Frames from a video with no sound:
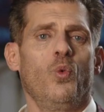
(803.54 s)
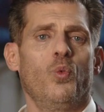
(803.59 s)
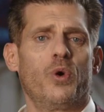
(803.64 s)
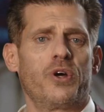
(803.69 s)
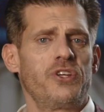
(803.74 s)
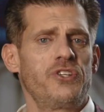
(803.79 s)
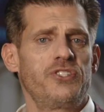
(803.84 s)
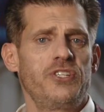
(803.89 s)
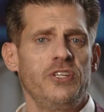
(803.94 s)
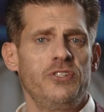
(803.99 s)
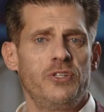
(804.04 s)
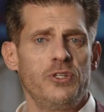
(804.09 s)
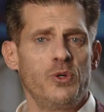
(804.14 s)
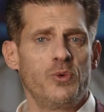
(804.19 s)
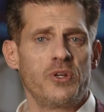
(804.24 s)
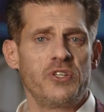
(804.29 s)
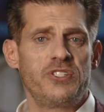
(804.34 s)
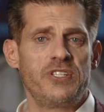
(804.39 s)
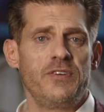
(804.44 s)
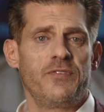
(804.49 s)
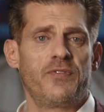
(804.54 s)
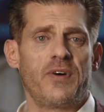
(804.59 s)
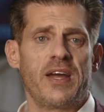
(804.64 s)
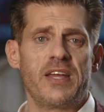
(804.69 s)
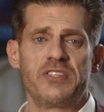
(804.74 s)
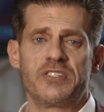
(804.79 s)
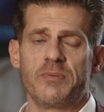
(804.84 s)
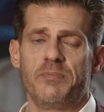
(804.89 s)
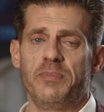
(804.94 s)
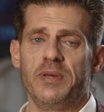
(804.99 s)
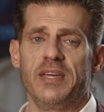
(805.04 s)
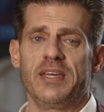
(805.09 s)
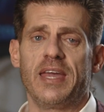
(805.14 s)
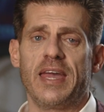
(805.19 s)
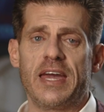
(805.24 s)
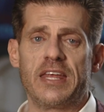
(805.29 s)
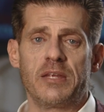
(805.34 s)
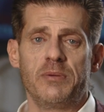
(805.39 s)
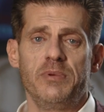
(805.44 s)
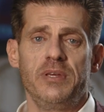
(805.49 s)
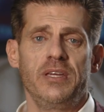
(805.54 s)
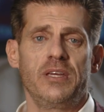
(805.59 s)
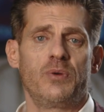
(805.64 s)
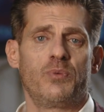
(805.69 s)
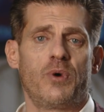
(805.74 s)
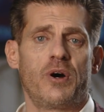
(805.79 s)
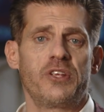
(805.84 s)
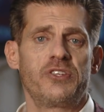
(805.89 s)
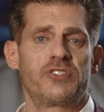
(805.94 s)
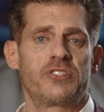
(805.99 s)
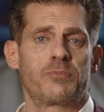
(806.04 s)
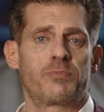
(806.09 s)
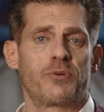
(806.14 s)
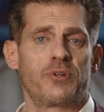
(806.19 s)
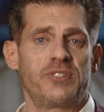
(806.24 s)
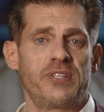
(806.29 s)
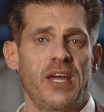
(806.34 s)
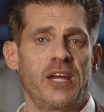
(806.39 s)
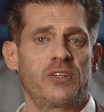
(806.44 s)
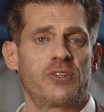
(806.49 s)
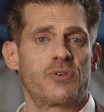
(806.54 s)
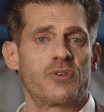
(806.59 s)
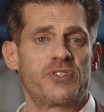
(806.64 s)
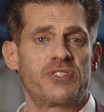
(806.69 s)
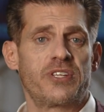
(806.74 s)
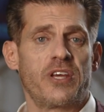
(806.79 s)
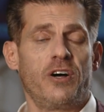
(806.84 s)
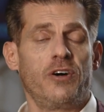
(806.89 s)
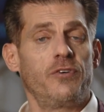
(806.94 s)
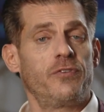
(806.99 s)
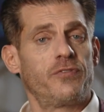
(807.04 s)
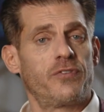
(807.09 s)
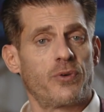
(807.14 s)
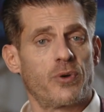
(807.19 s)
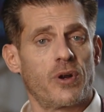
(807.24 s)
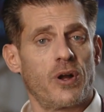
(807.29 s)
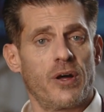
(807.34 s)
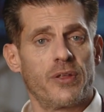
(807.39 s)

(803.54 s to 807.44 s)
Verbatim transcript: What does she do when she finds a big enemy and wants to protect herself or